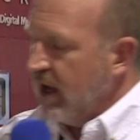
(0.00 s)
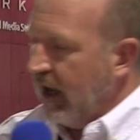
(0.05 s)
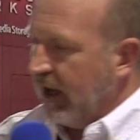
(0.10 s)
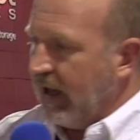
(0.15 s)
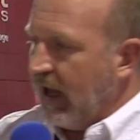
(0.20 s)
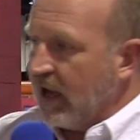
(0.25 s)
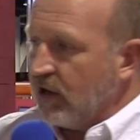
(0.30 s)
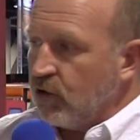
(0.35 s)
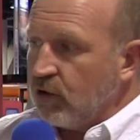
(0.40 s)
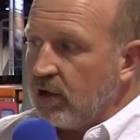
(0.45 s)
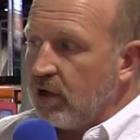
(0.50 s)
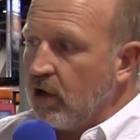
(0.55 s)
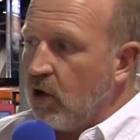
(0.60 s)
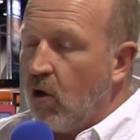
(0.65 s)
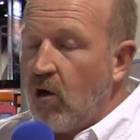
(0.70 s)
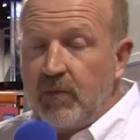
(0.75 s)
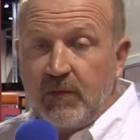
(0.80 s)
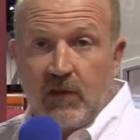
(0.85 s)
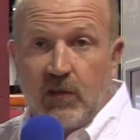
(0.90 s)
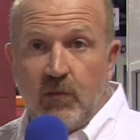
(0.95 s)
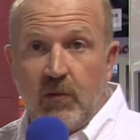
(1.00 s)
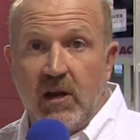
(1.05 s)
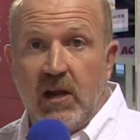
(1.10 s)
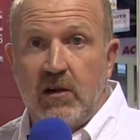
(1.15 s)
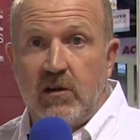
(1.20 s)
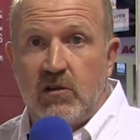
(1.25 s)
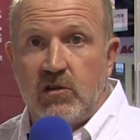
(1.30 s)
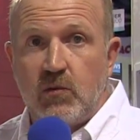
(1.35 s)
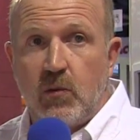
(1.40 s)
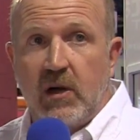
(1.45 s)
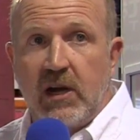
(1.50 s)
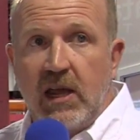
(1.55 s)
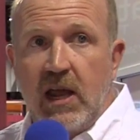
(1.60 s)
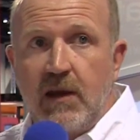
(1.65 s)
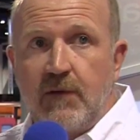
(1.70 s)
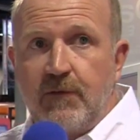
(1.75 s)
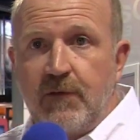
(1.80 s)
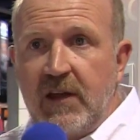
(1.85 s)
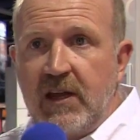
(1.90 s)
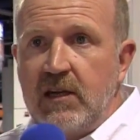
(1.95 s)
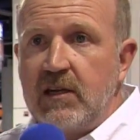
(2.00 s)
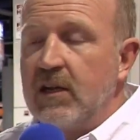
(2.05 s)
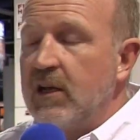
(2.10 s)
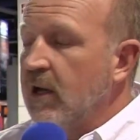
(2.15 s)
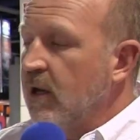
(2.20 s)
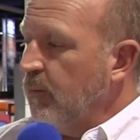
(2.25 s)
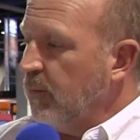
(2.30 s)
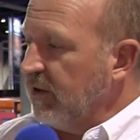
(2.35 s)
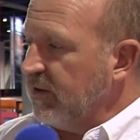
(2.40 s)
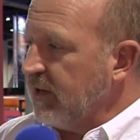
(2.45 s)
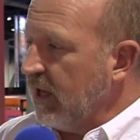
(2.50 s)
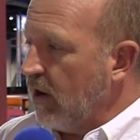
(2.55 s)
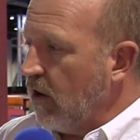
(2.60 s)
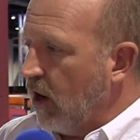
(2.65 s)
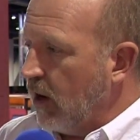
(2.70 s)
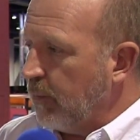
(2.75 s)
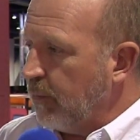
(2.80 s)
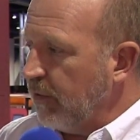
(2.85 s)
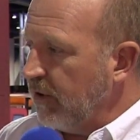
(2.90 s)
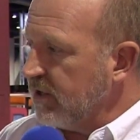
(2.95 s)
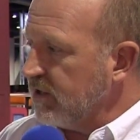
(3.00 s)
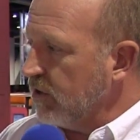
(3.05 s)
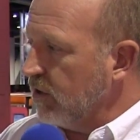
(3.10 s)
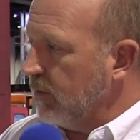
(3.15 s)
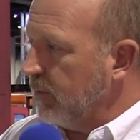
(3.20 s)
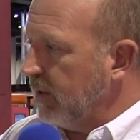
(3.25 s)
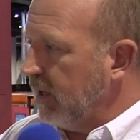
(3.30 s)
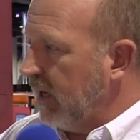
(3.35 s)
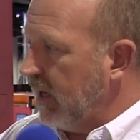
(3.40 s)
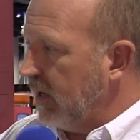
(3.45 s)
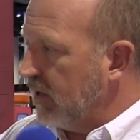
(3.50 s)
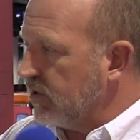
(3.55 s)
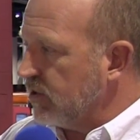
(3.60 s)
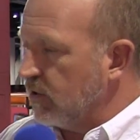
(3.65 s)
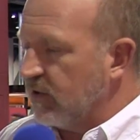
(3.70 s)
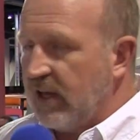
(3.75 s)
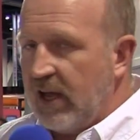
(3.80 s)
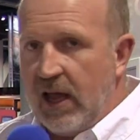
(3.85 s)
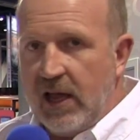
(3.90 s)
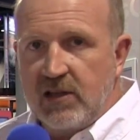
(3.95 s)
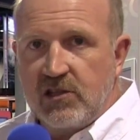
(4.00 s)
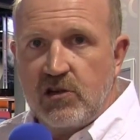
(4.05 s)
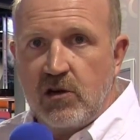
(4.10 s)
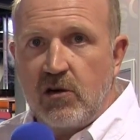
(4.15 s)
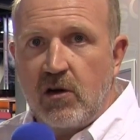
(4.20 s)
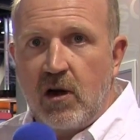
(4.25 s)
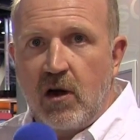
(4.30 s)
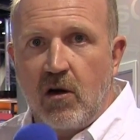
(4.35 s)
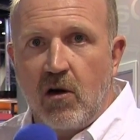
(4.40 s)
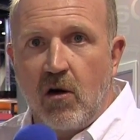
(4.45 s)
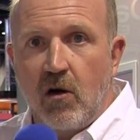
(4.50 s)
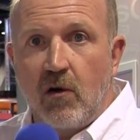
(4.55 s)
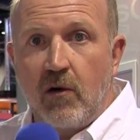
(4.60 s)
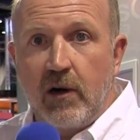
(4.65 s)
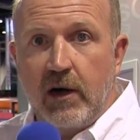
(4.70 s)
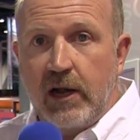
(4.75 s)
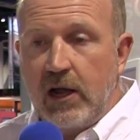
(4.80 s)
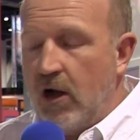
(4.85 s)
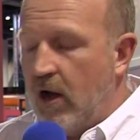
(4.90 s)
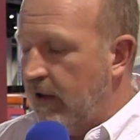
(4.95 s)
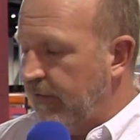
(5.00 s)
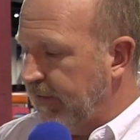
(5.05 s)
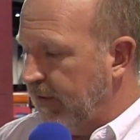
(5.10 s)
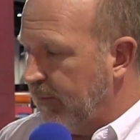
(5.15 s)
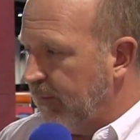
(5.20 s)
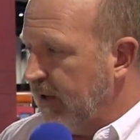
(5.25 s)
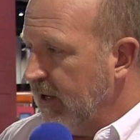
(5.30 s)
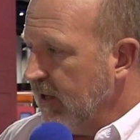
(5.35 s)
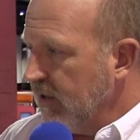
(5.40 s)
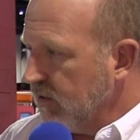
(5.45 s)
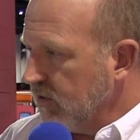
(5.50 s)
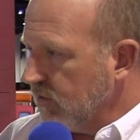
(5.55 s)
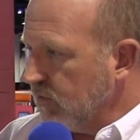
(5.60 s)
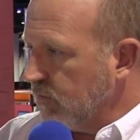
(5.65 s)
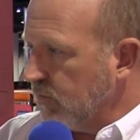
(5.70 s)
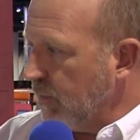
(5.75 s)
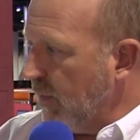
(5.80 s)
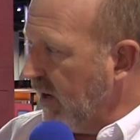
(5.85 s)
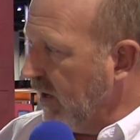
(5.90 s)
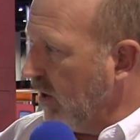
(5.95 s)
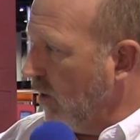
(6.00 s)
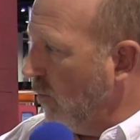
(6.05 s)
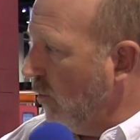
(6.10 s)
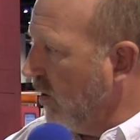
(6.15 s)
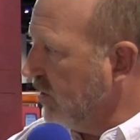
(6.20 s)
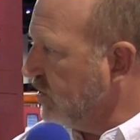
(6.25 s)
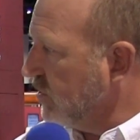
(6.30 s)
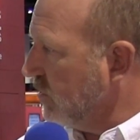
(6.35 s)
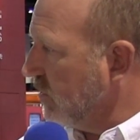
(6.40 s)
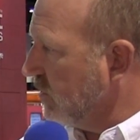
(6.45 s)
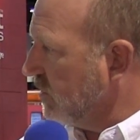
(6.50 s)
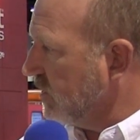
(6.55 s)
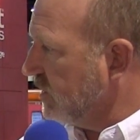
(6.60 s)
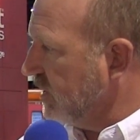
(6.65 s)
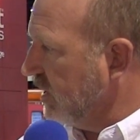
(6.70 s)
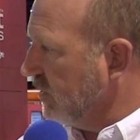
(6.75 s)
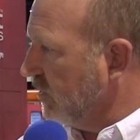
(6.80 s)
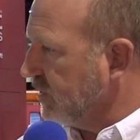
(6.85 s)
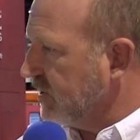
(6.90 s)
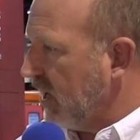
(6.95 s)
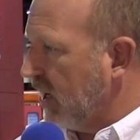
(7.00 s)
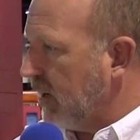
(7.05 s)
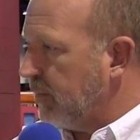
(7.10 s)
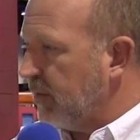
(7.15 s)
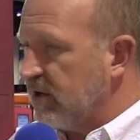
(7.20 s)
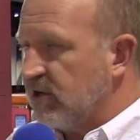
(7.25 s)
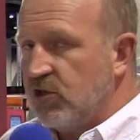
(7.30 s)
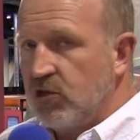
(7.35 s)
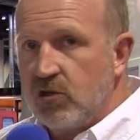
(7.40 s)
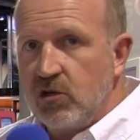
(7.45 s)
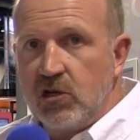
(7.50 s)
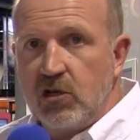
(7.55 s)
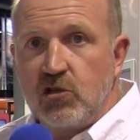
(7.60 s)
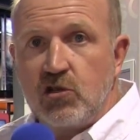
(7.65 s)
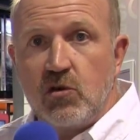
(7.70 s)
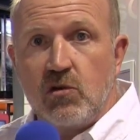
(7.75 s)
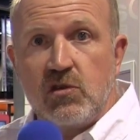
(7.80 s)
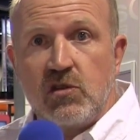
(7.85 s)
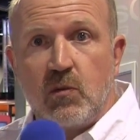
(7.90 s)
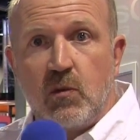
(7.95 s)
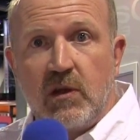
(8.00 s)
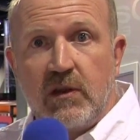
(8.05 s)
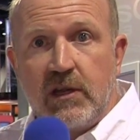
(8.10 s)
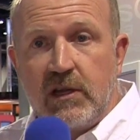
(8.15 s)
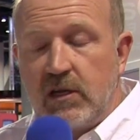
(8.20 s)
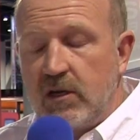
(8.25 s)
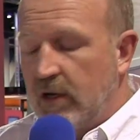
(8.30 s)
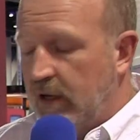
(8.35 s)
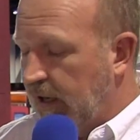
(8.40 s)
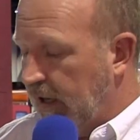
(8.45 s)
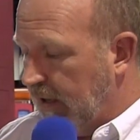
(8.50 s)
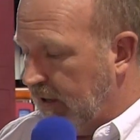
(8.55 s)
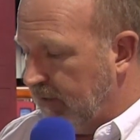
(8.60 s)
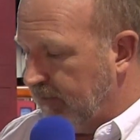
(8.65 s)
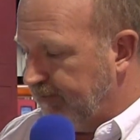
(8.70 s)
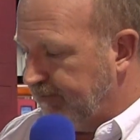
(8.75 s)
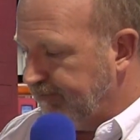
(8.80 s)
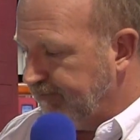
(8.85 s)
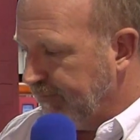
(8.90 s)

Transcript: Again, you can go up to 328 feet, but they are pre-terminated, so the heads are, are, already on them. Depending on what your signal type is, you, you choose the one that you need.